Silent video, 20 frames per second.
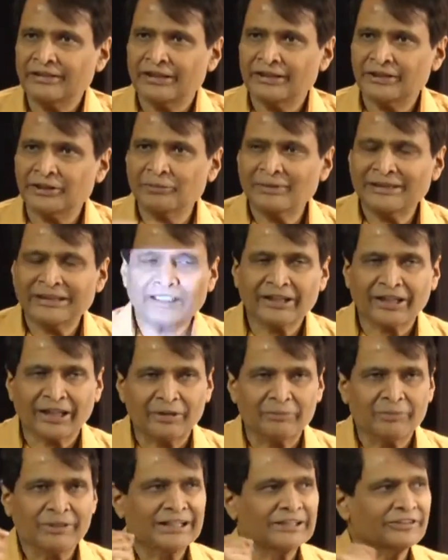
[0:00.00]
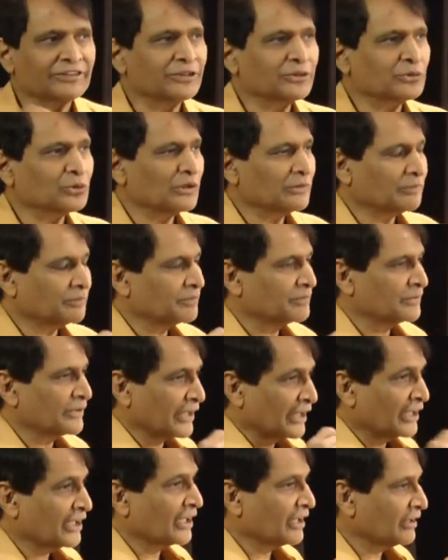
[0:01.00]
ultimately culminates into a
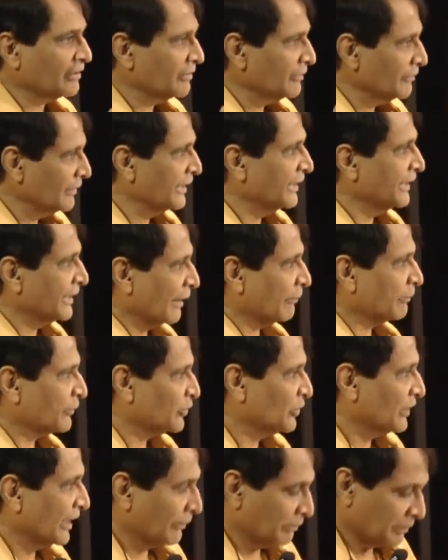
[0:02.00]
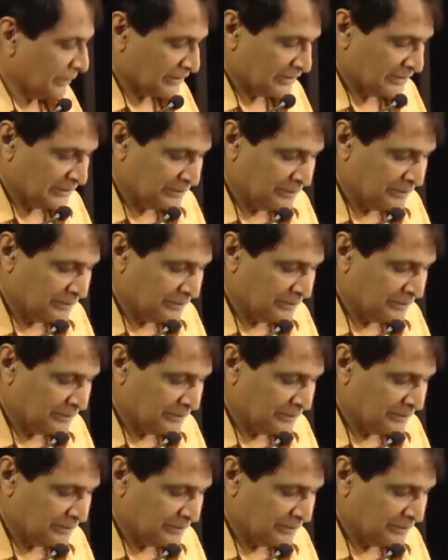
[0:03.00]
trigger when it actually happens.